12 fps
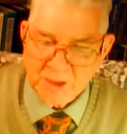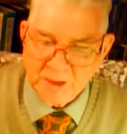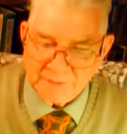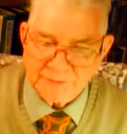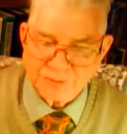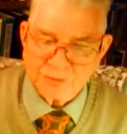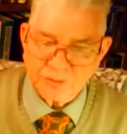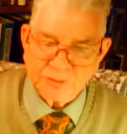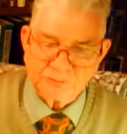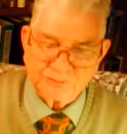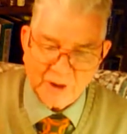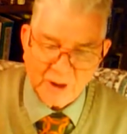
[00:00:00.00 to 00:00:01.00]
And that you
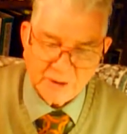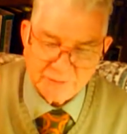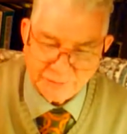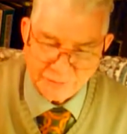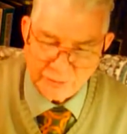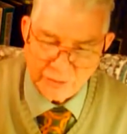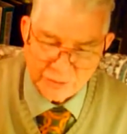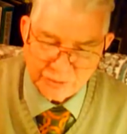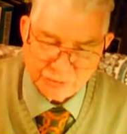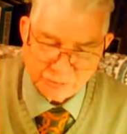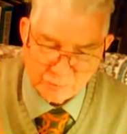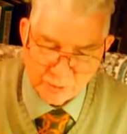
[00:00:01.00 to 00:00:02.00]
can find
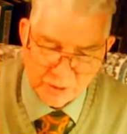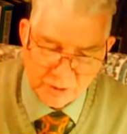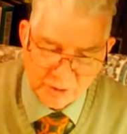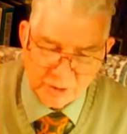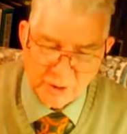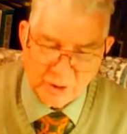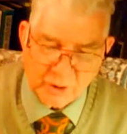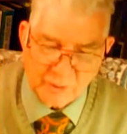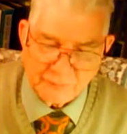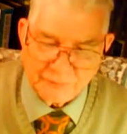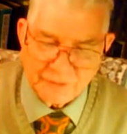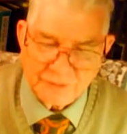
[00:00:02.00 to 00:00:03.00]
33
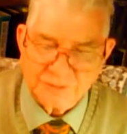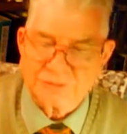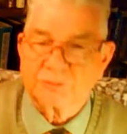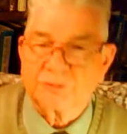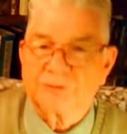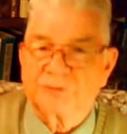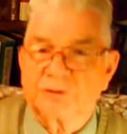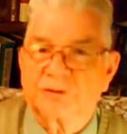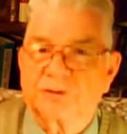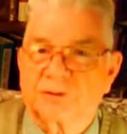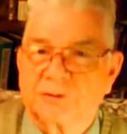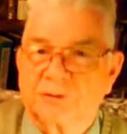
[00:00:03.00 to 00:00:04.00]
of these that
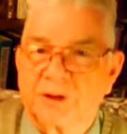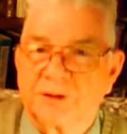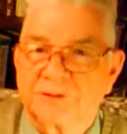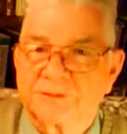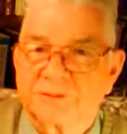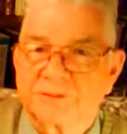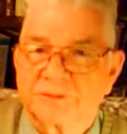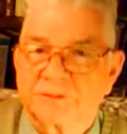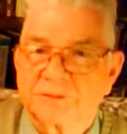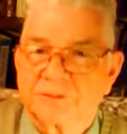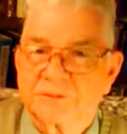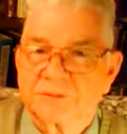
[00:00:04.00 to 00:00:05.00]
refer to Christ?
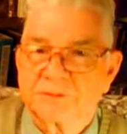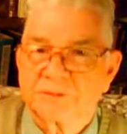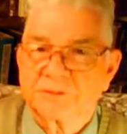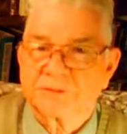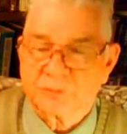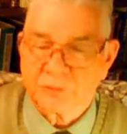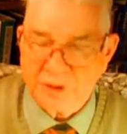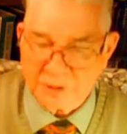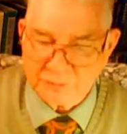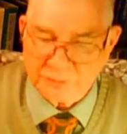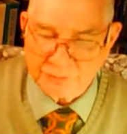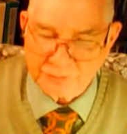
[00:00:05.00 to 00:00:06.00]

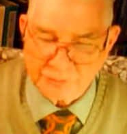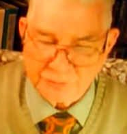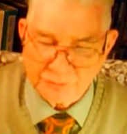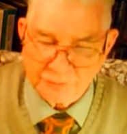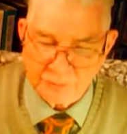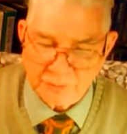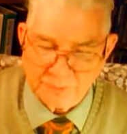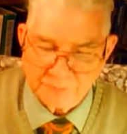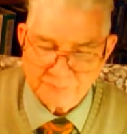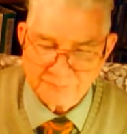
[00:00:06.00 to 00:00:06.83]
333?